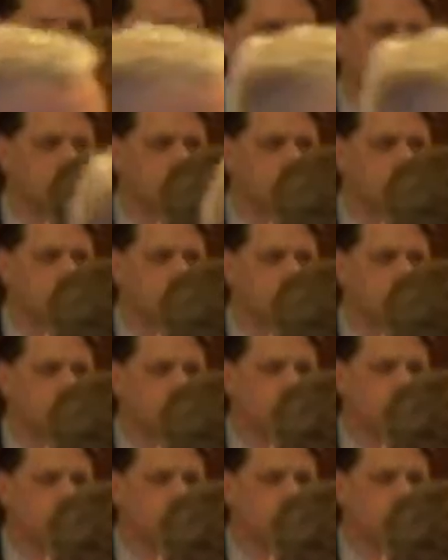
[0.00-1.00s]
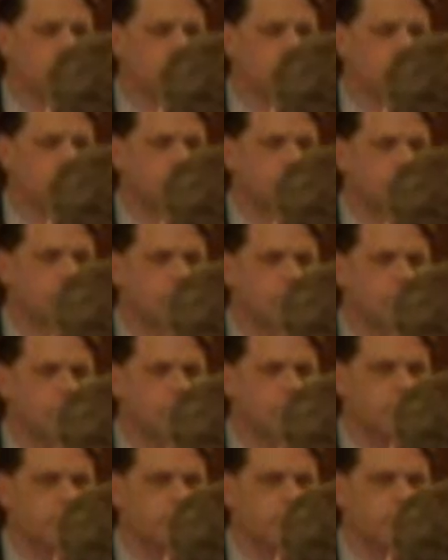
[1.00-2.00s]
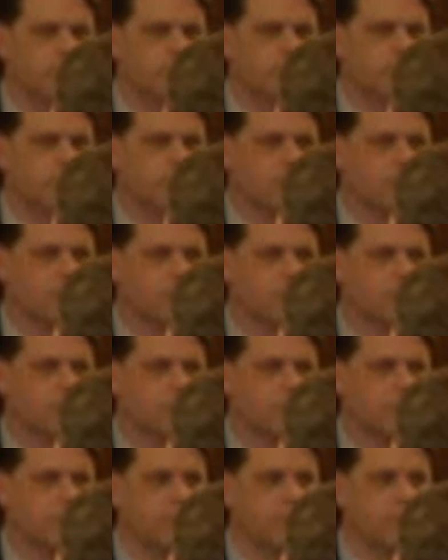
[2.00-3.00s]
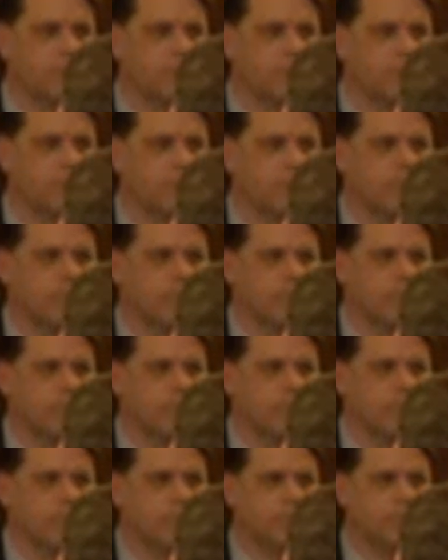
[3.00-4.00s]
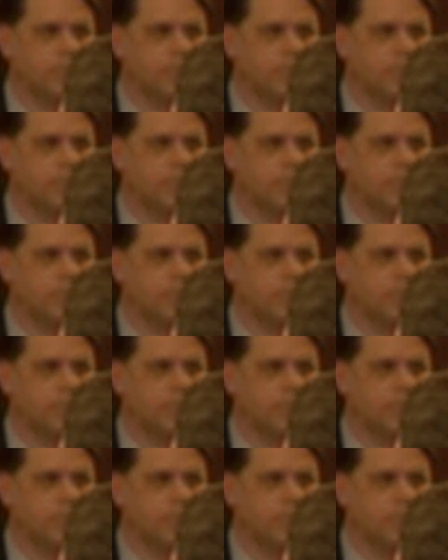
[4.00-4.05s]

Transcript: (not speaking)